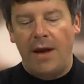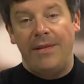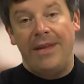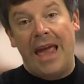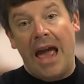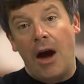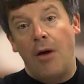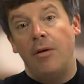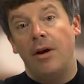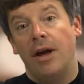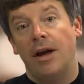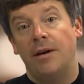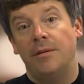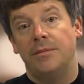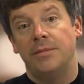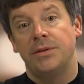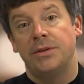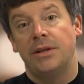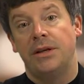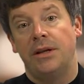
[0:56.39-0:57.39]
the
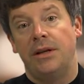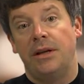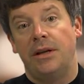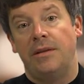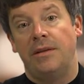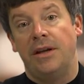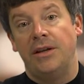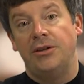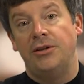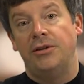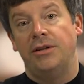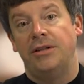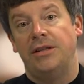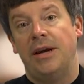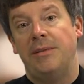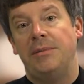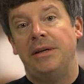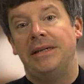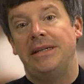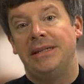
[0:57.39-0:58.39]
outcomes that you're
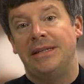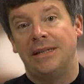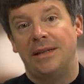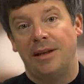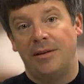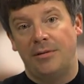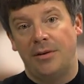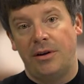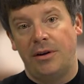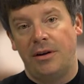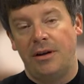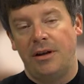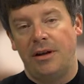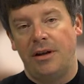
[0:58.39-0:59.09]
attempting to deliver,